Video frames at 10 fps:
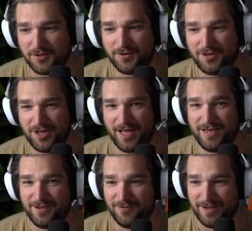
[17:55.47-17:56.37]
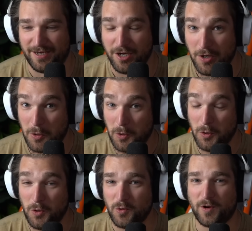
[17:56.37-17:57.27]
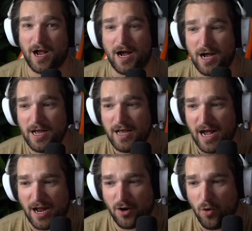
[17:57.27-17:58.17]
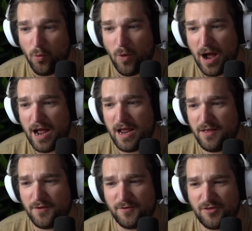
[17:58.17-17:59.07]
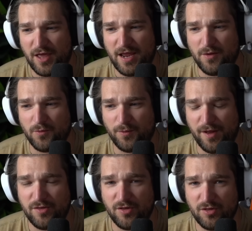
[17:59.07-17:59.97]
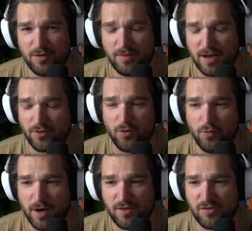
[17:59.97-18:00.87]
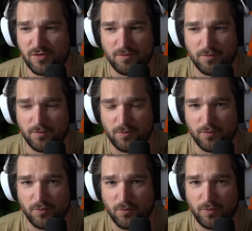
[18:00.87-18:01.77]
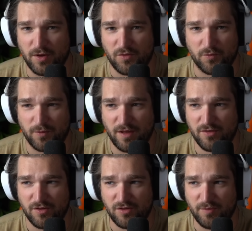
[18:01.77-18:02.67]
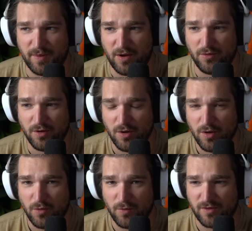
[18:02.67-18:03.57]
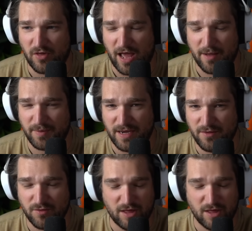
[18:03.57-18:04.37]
or genuine hoorah. I don't know why they're saying racism. I don't know what's racist about what's happening. There's